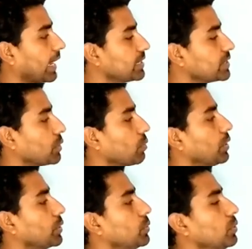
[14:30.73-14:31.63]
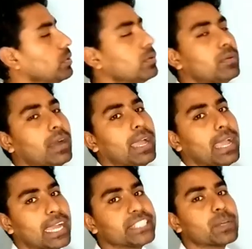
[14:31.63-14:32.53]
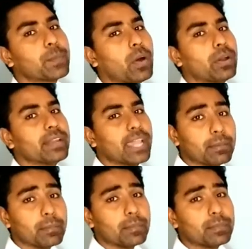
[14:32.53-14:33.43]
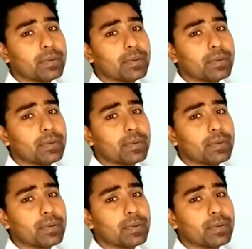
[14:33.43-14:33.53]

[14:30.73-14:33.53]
L is equal to H upon M.